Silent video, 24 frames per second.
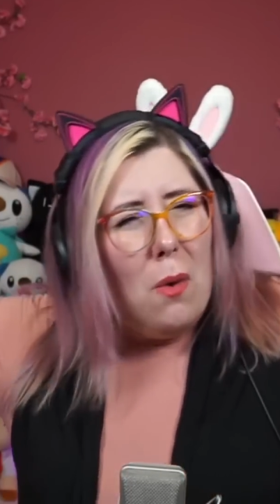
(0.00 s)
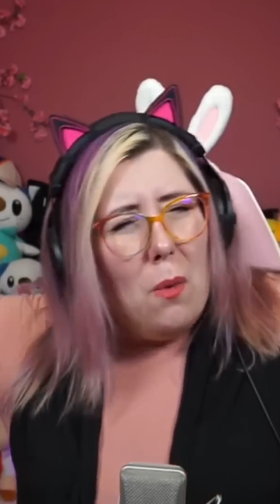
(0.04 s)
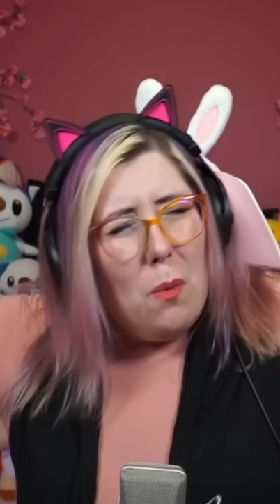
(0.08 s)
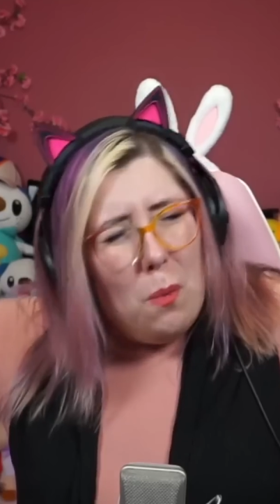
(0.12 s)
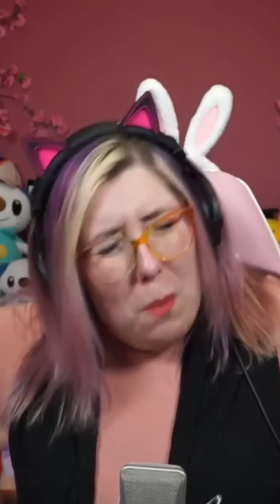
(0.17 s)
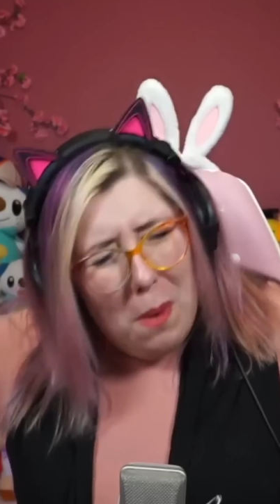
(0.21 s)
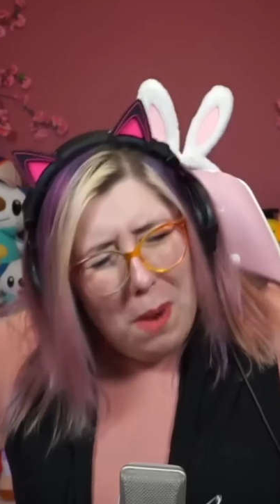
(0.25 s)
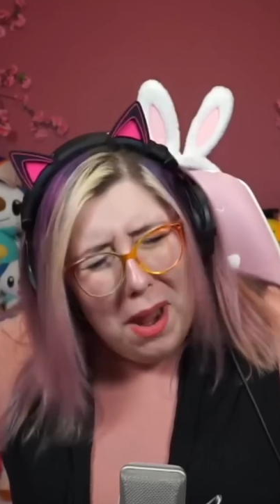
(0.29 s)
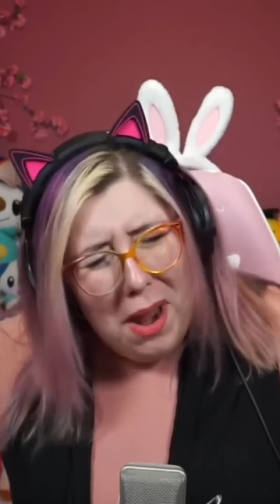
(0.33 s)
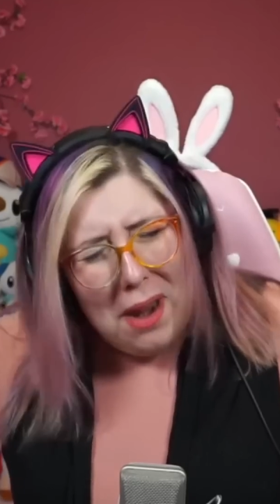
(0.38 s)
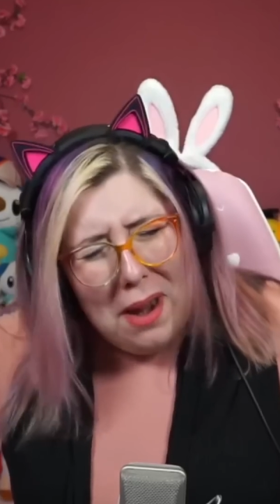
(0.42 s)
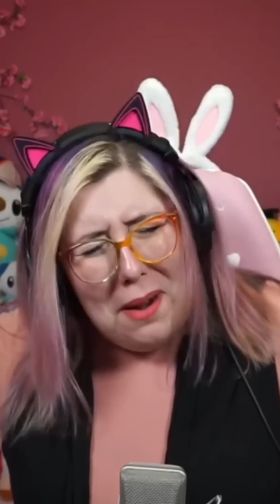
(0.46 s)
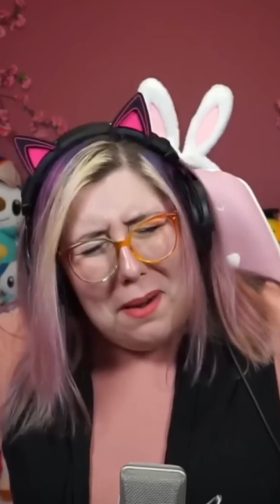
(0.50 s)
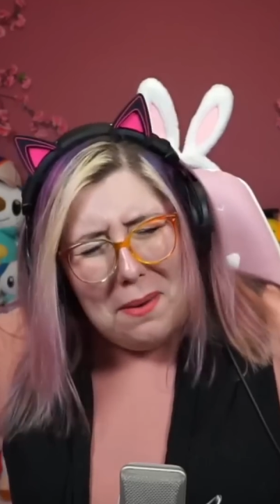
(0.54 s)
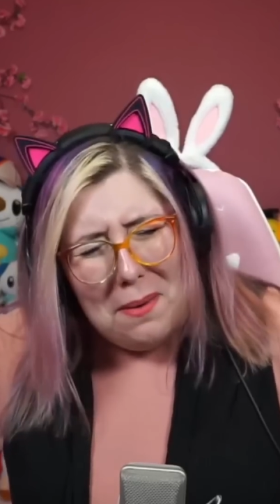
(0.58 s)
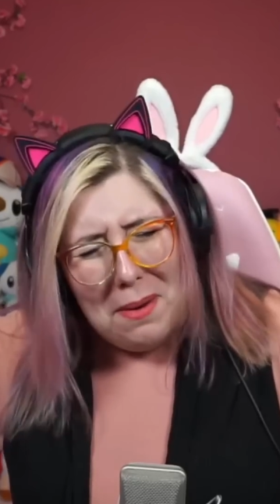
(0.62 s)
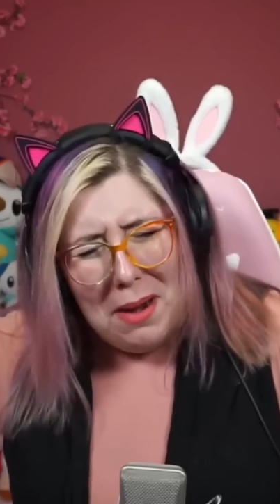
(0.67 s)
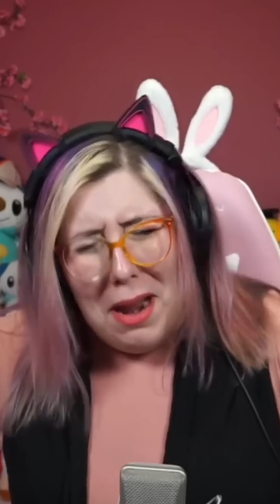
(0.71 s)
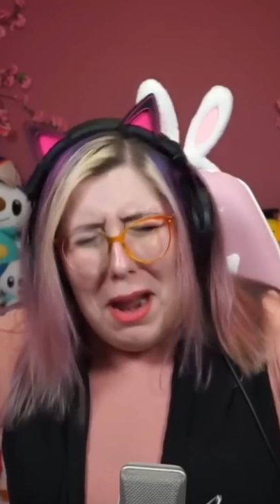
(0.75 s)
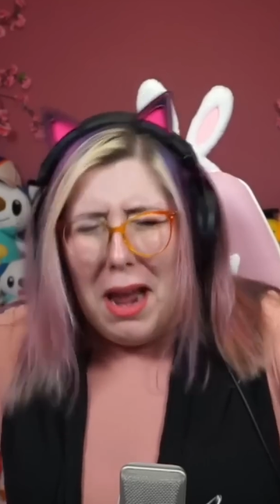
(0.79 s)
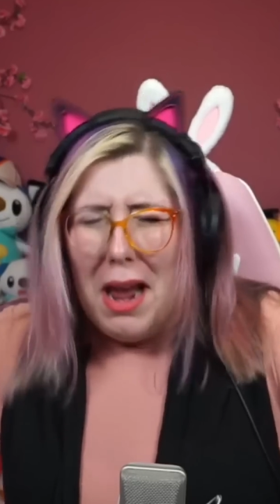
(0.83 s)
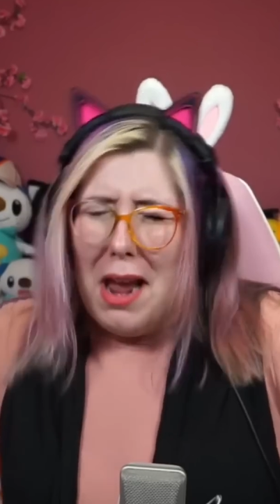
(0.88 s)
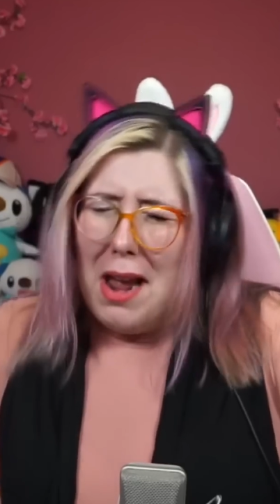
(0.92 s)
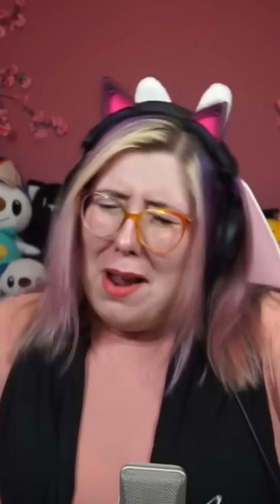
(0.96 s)
where
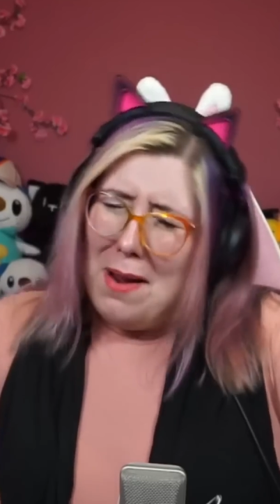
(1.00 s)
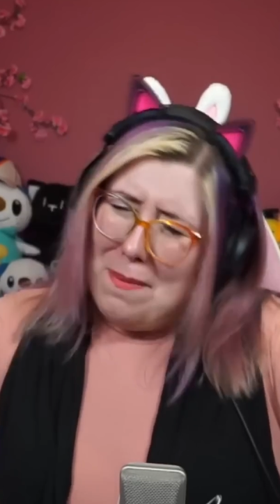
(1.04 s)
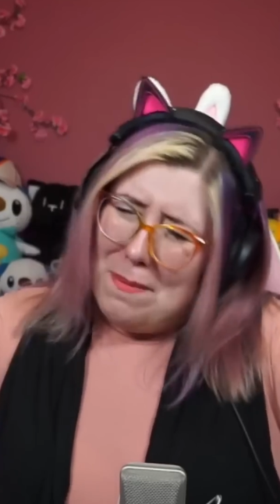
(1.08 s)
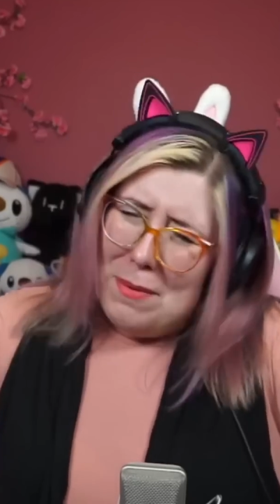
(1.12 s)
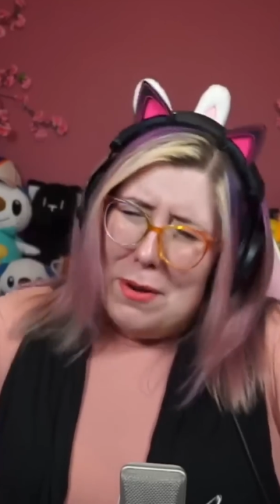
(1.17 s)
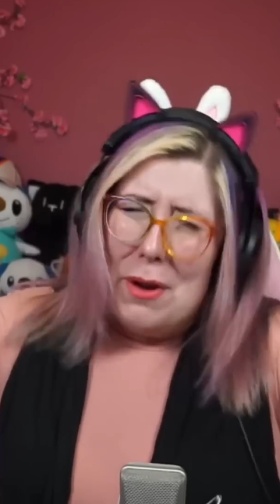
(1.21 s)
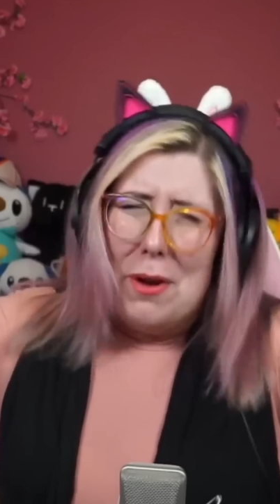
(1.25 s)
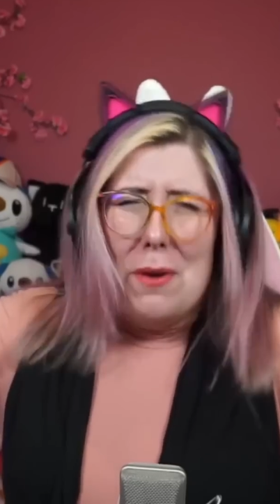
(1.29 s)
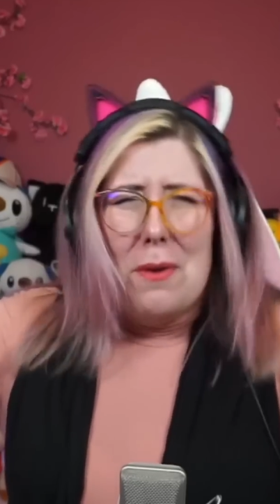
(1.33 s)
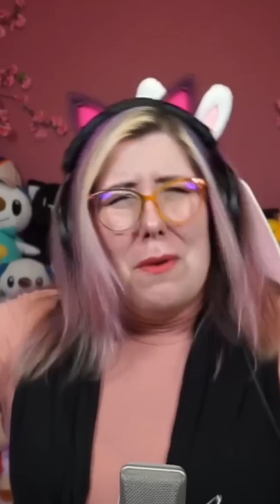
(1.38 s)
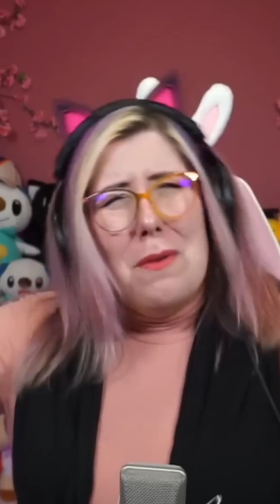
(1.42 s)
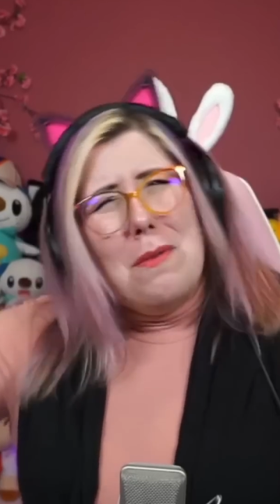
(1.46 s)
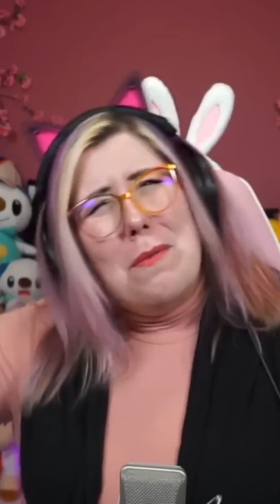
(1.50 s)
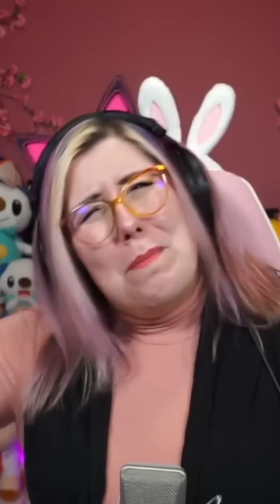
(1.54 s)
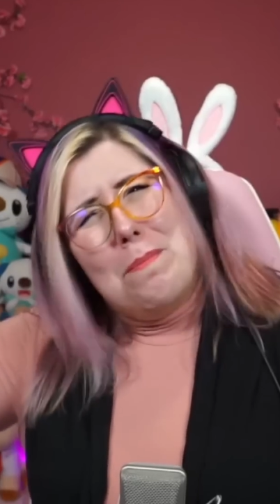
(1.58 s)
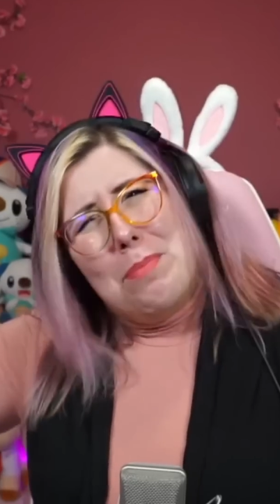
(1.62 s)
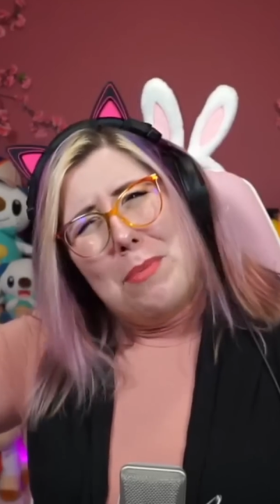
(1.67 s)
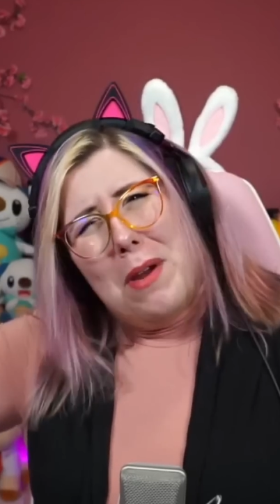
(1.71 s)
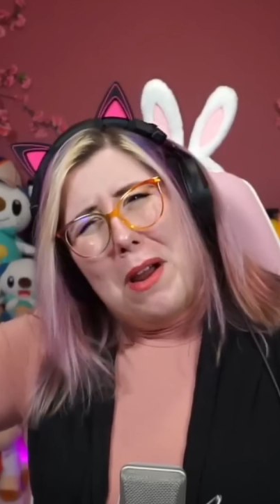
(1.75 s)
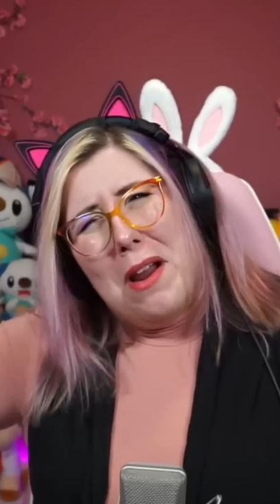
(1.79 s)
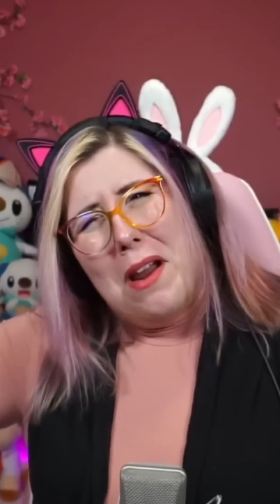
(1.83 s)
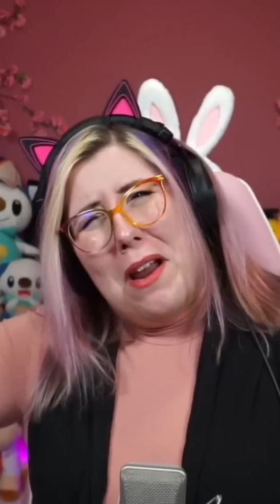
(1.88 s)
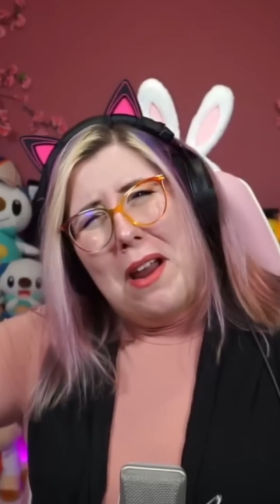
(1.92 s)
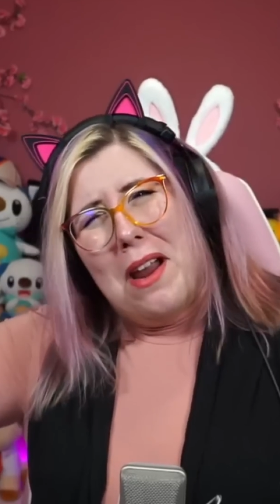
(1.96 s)
have you
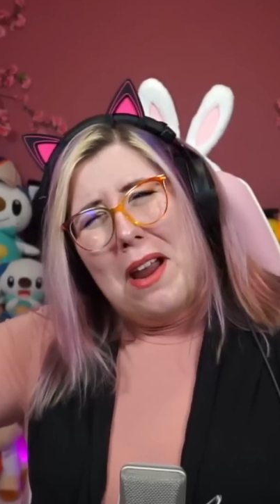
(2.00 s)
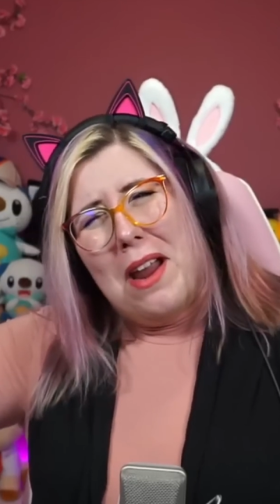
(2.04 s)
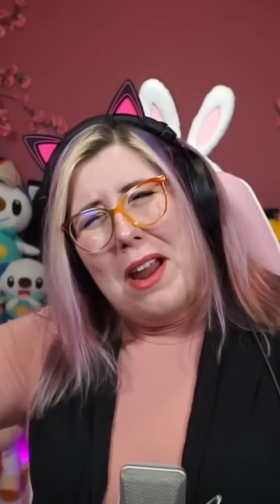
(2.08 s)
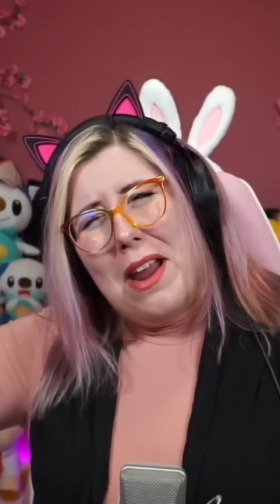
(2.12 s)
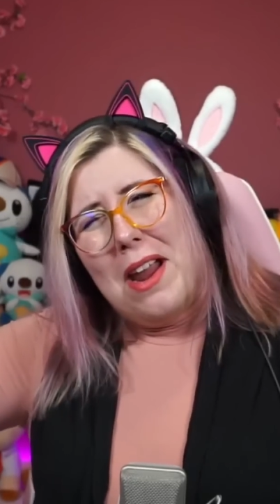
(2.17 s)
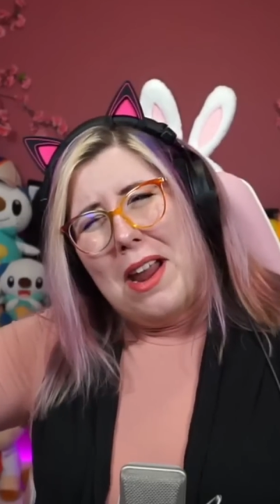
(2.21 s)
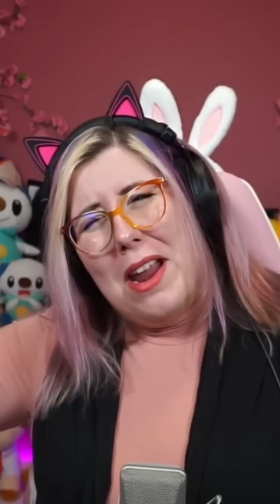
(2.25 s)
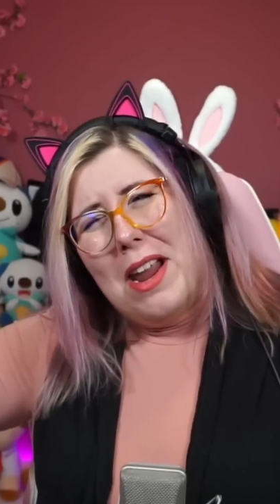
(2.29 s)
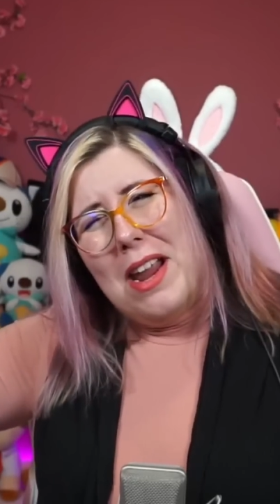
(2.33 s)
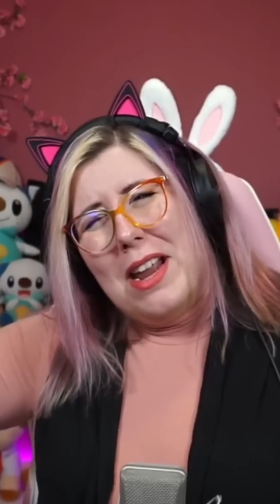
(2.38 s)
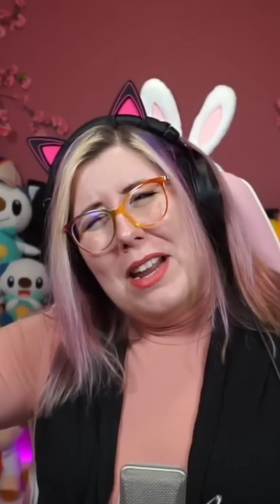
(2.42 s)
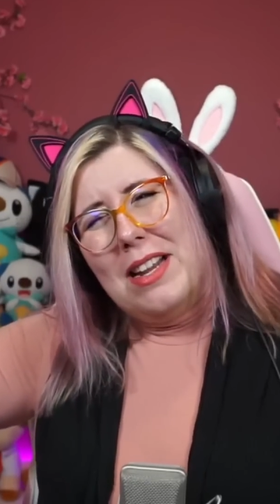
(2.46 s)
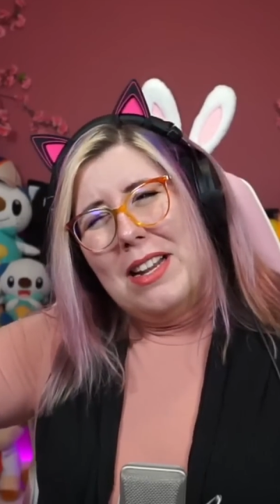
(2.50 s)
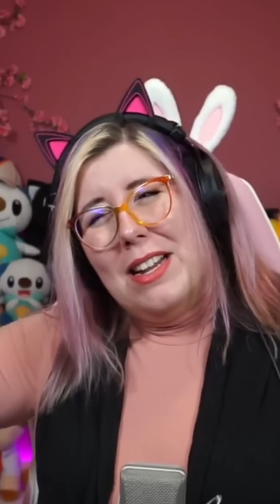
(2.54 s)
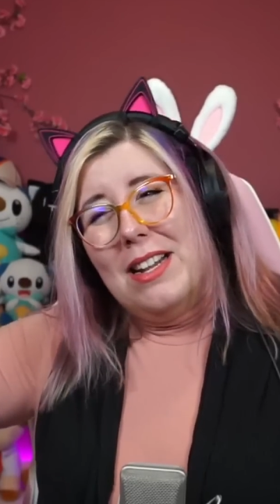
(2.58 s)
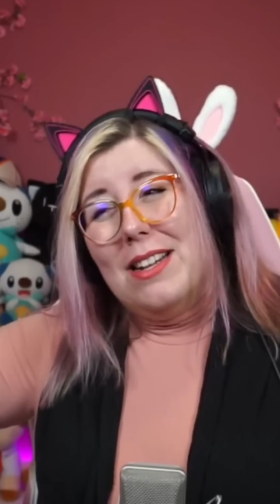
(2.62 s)
been?